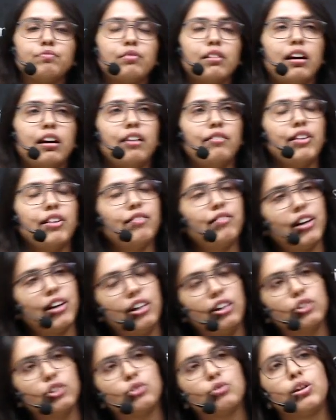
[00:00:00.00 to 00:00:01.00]
We have
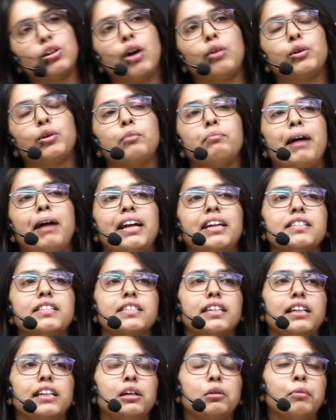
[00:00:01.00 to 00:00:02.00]
understood how to balance an
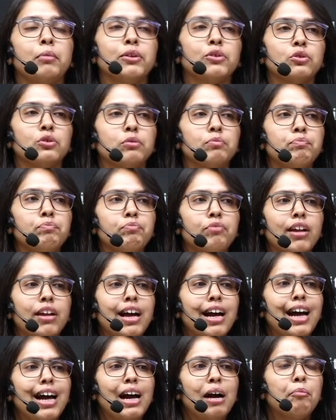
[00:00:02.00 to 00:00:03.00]
equation.
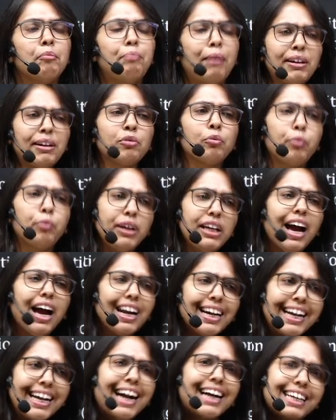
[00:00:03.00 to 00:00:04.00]
But we are
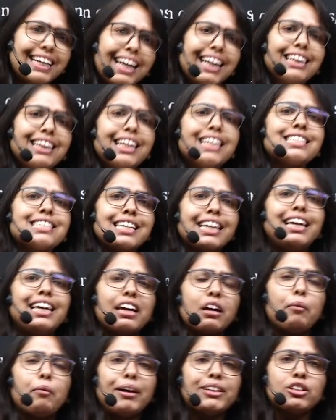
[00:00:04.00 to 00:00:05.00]
getting these
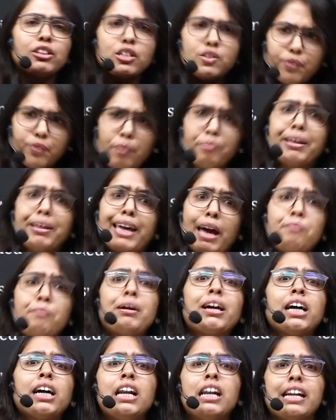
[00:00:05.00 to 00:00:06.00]
equations from chemical
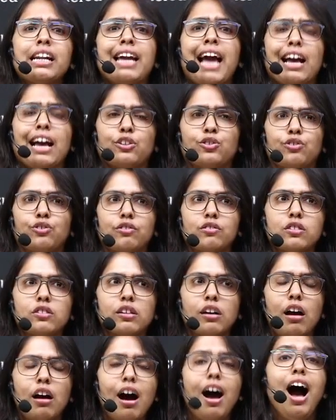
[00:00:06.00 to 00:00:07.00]
reactions.
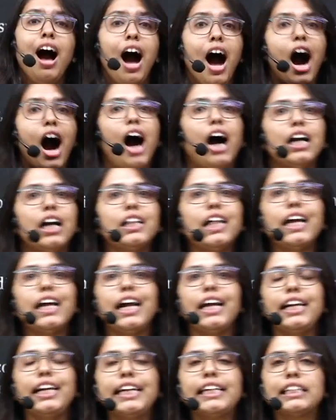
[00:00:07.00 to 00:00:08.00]
Are there any
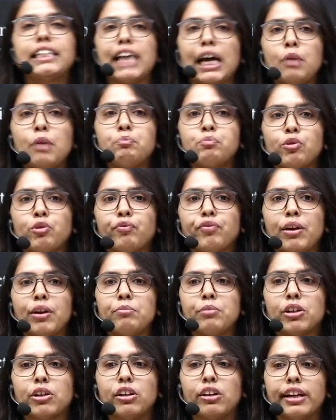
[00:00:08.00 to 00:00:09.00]
types of chemical
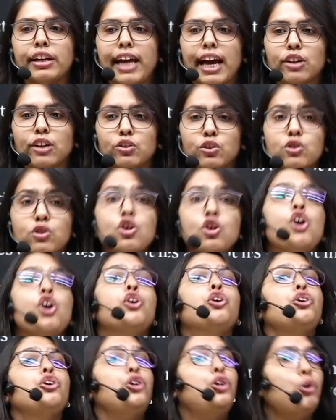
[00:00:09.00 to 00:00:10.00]
reactions?
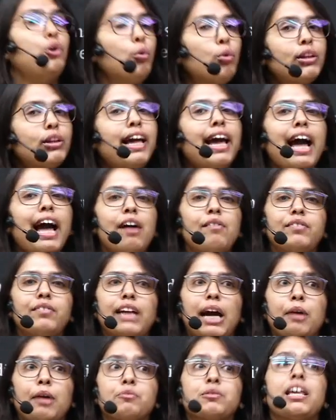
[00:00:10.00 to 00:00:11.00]
Do they have
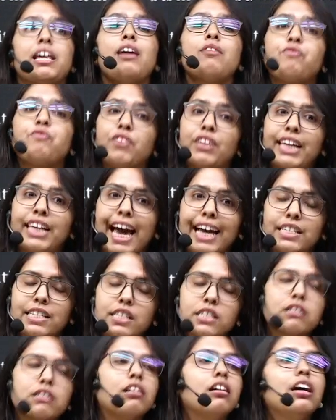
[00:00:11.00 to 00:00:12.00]
types? If yes,
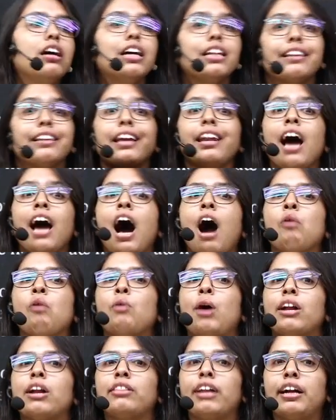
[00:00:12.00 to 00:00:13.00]
then how are
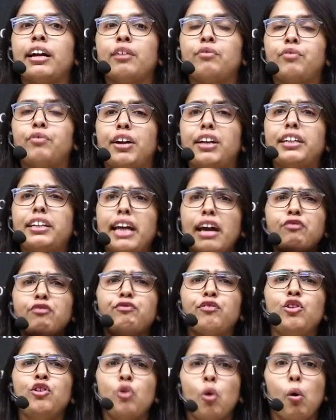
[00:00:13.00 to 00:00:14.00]
they different? If
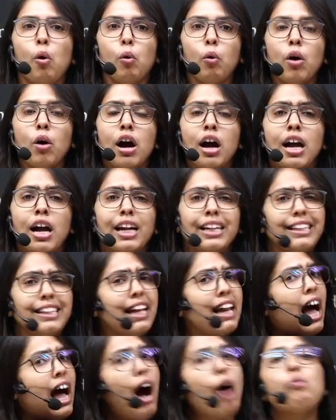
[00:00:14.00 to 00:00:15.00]
no, then
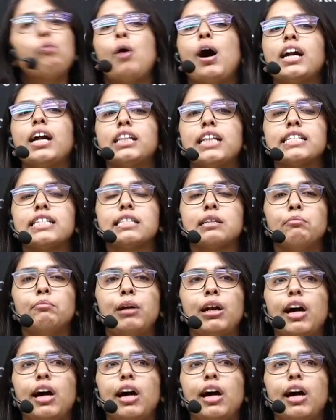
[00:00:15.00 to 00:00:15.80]
how are they similar?